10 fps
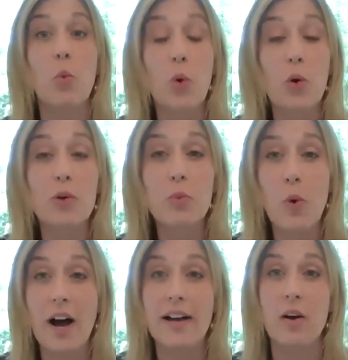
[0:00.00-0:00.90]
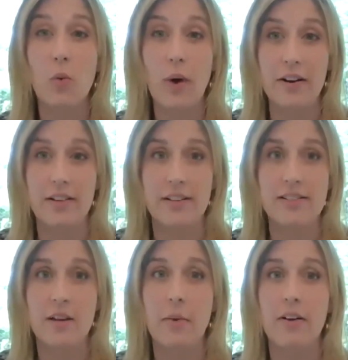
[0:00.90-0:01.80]
worldwide awareness
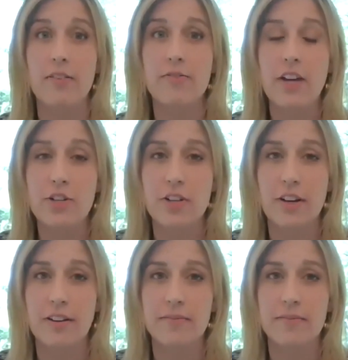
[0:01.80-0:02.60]
about aphasia,